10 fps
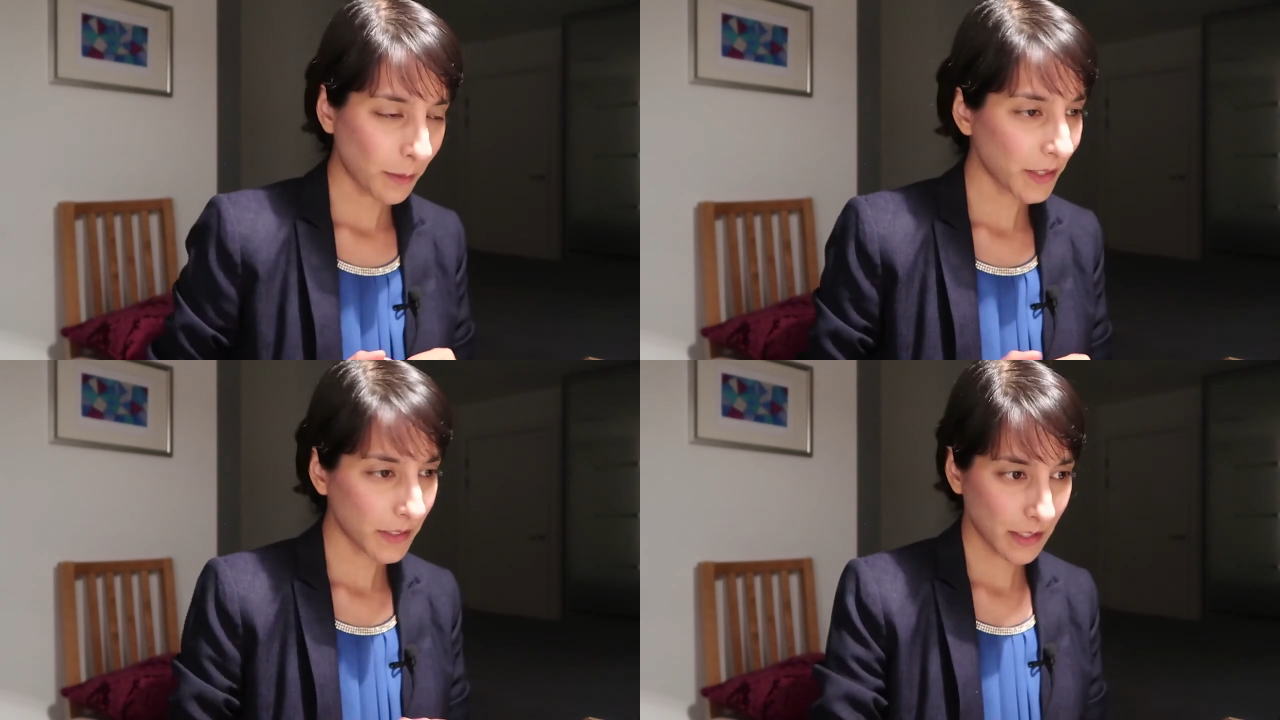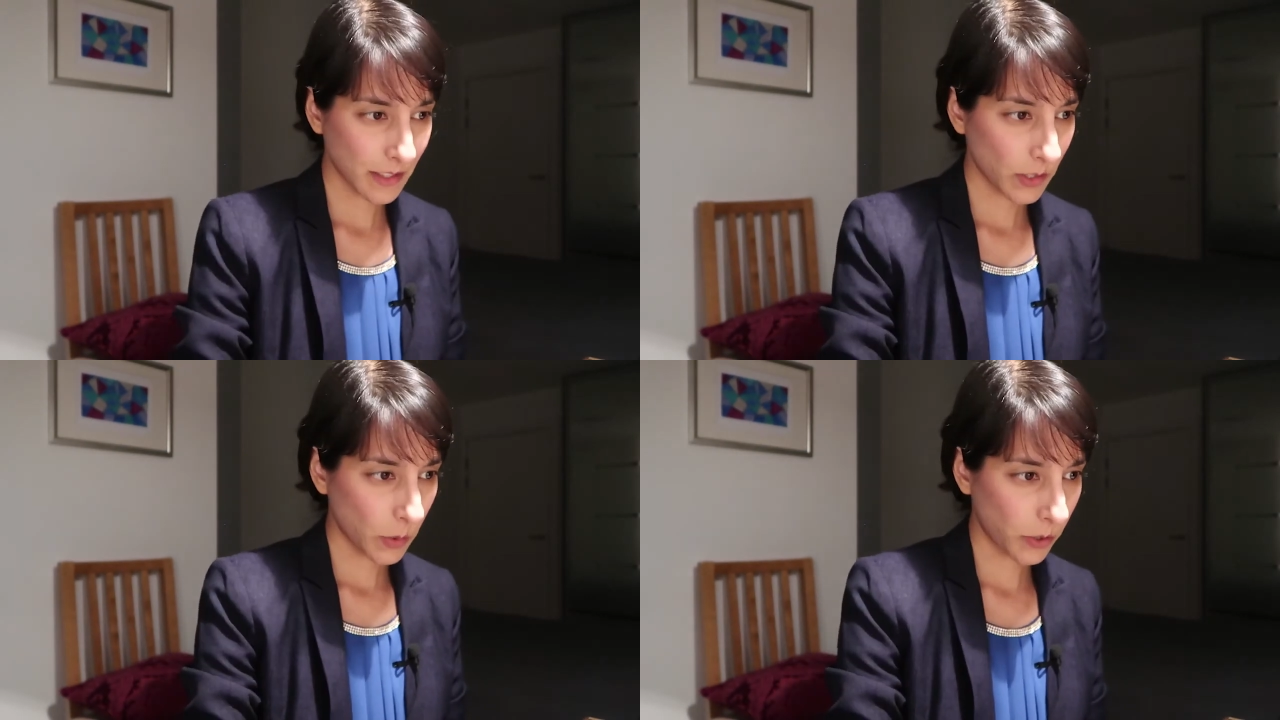about
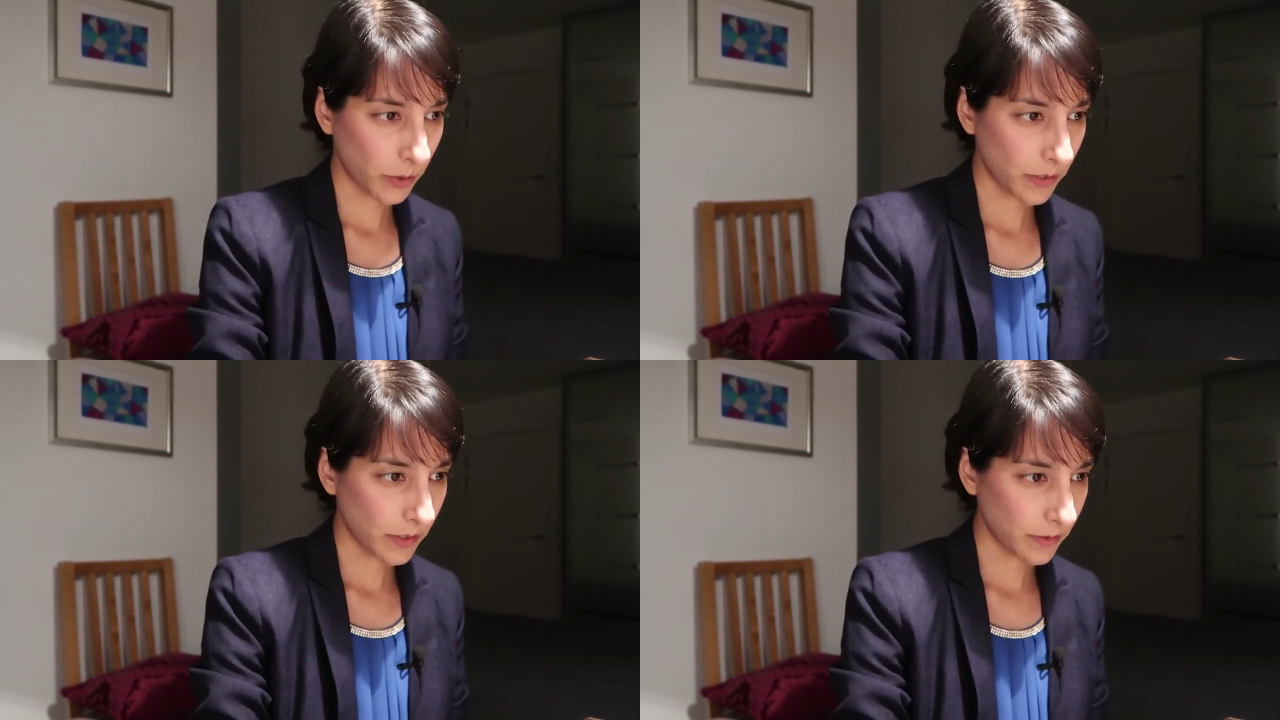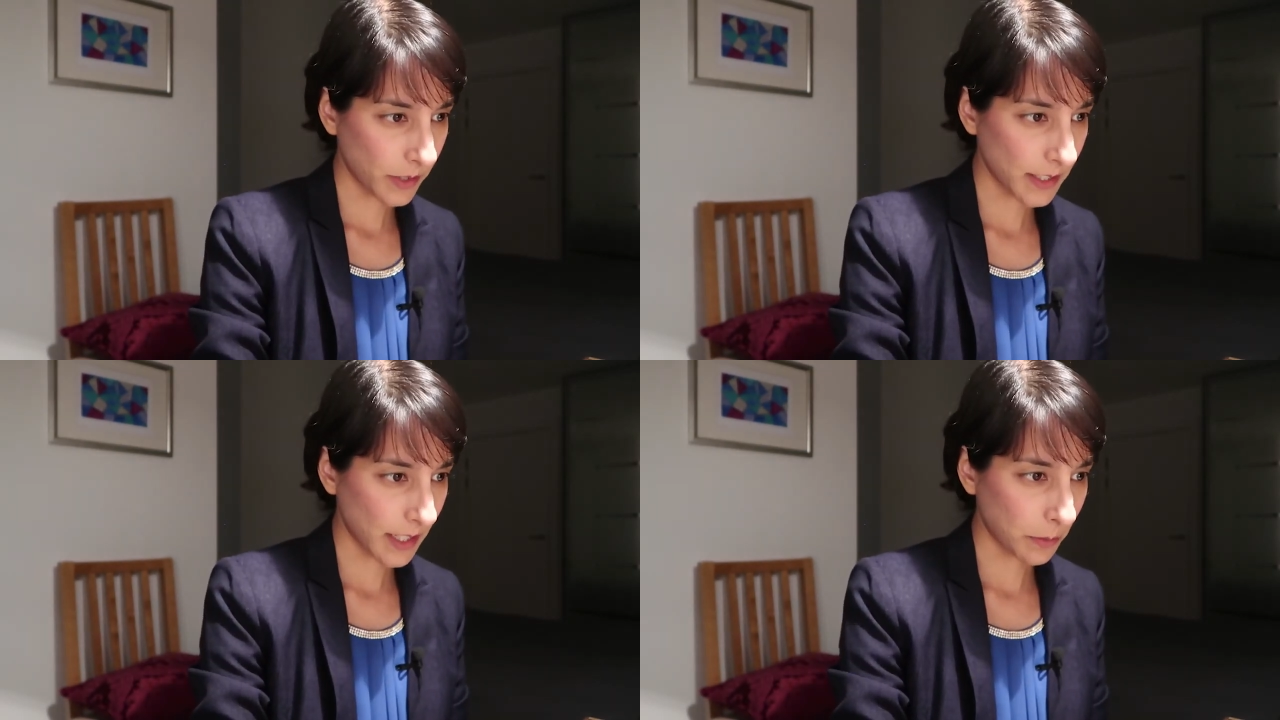this quote, for
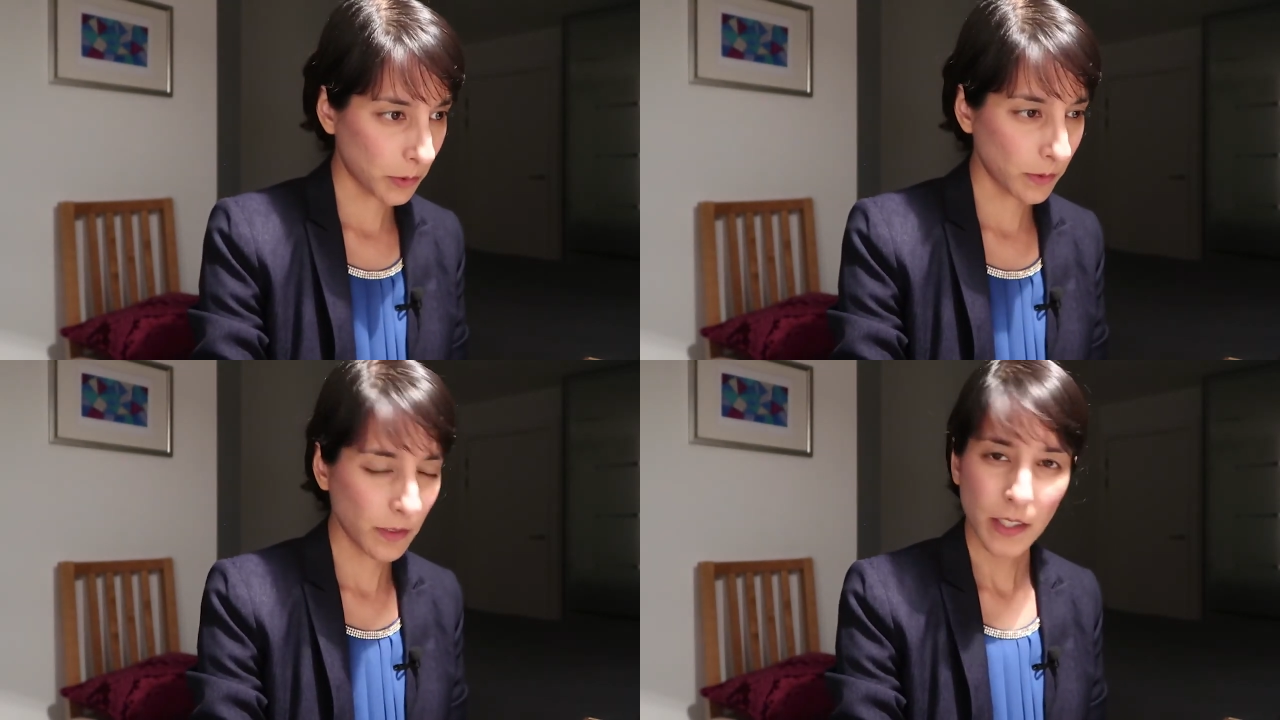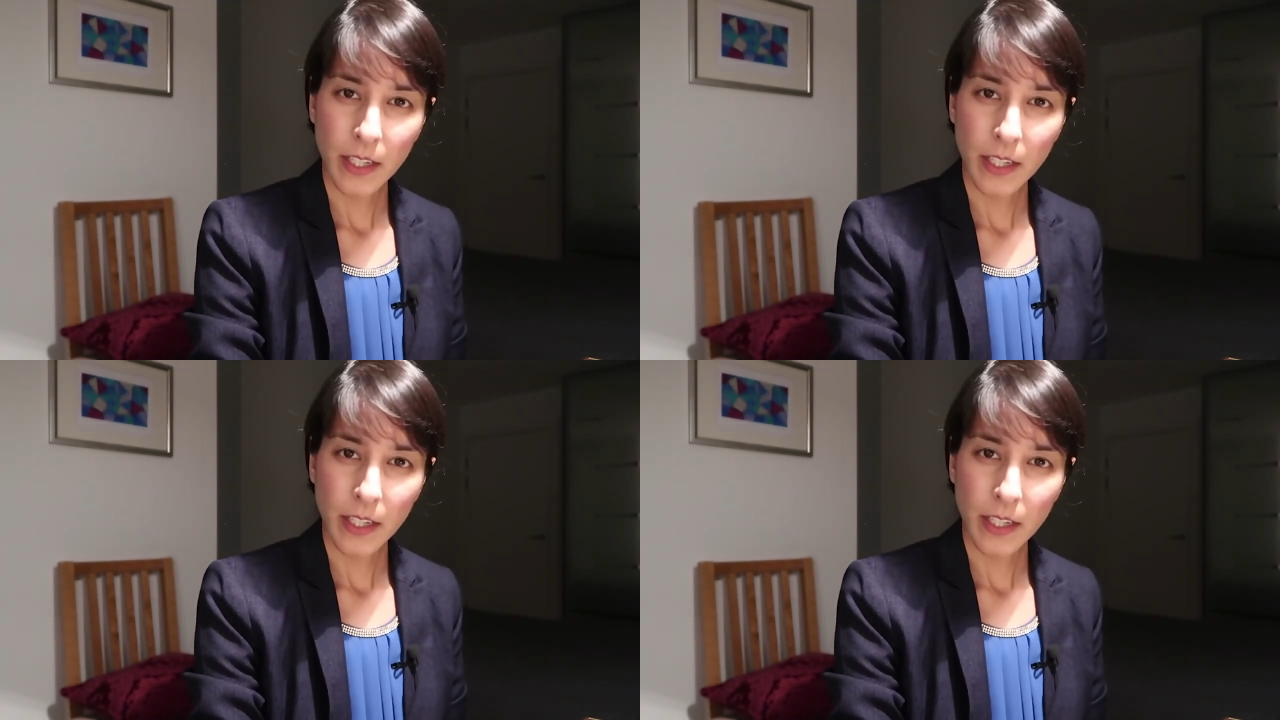example?